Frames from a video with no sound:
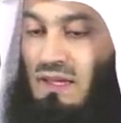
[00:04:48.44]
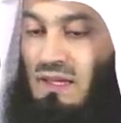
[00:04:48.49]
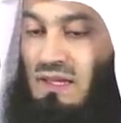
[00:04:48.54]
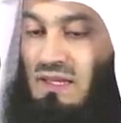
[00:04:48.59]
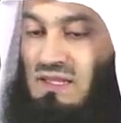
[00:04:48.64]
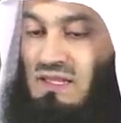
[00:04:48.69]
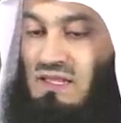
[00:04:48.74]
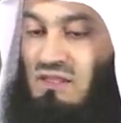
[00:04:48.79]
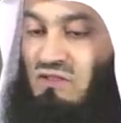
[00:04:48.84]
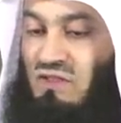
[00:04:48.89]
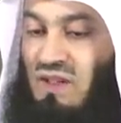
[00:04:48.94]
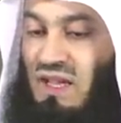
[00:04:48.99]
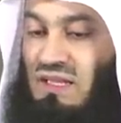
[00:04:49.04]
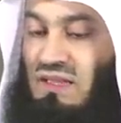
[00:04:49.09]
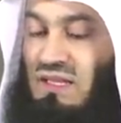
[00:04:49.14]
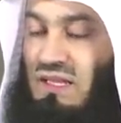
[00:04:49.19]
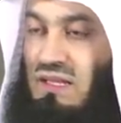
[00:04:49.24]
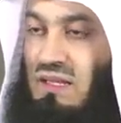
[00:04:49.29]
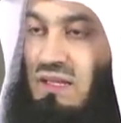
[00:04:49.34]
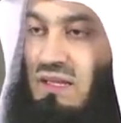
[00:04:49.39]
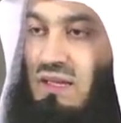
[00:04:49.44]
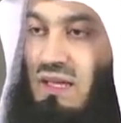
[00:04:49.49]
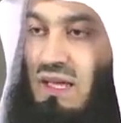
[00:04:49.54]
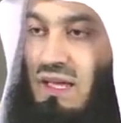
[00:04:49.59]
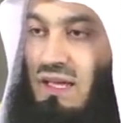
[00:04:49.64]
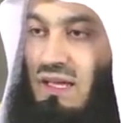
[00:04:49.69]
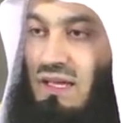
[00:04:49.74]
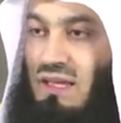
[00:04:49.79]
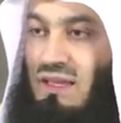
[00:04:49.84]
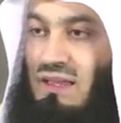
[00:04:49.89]
is the fact that
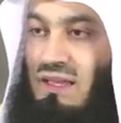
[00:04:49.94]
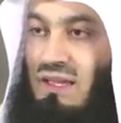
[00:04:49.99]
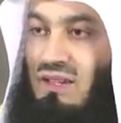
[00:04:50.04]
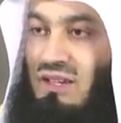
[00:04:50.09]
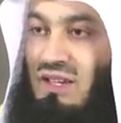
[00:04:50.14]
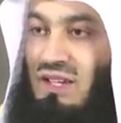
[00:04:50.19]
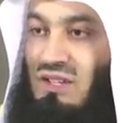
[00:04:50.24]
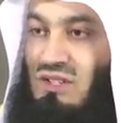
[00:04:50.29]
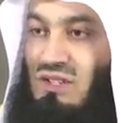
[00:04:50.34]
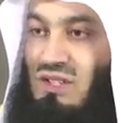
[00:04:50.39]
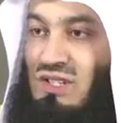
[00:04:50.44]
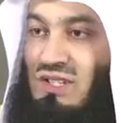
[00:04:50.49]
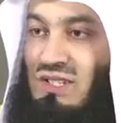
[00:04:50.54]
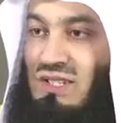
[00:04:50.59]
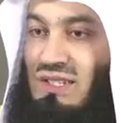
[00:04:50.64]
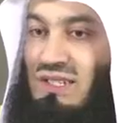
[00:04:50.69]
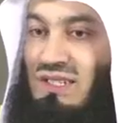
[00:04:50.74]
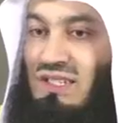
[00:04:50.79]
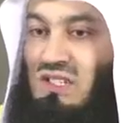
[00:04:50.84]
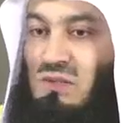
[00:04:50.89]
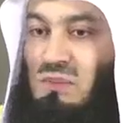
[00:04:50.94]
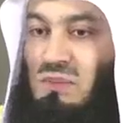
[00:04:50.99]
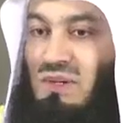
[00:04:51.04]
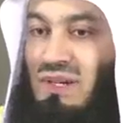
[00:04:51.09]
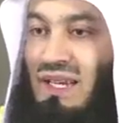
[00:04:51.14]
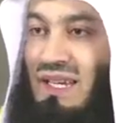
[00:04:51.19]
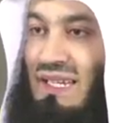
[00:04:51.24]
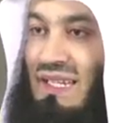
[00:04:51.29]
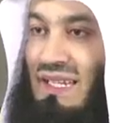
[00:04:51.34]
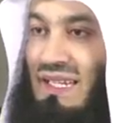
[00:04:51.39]
they're interested in
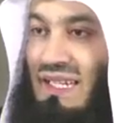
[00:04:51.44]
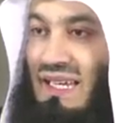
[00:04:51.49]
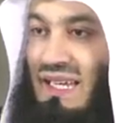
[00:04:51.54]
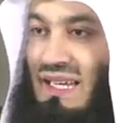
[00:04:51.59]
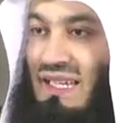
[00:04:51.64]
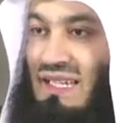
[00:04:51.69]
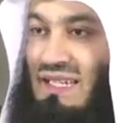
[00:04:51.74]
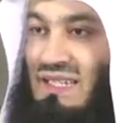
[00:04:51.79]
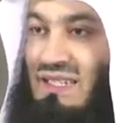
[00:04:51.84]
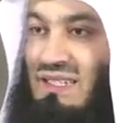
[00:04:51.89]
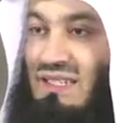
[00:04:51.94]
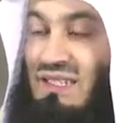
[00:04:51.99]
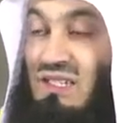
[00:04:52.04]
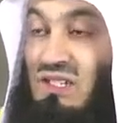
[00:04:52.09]
sporadic killings,